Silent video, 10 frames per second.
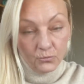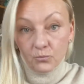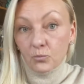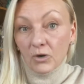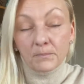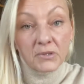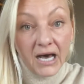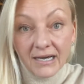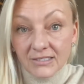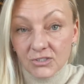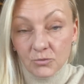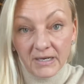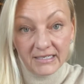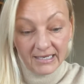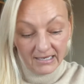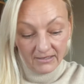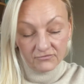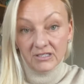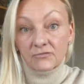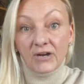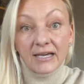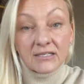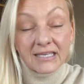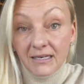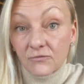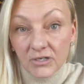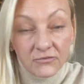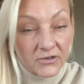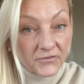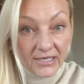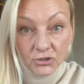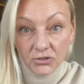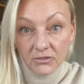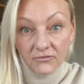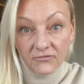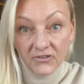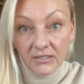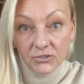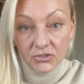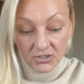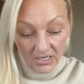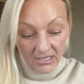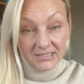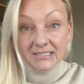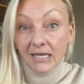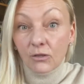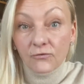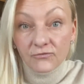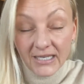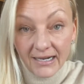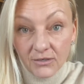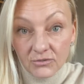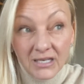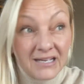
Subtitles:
what blocks you might have, getting rid of irrational fears, self-doubt,